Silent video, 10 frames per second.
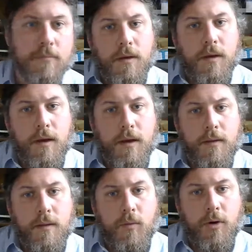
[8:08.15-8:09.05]
And
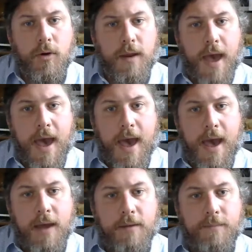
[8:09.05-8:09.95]
then we'll hit
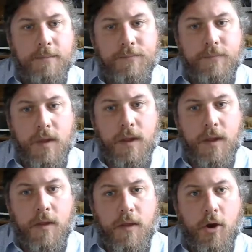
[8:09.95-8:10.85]
add and
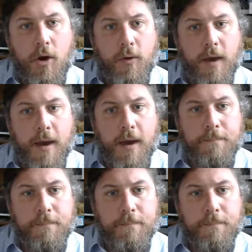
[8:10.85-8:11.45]
then OK.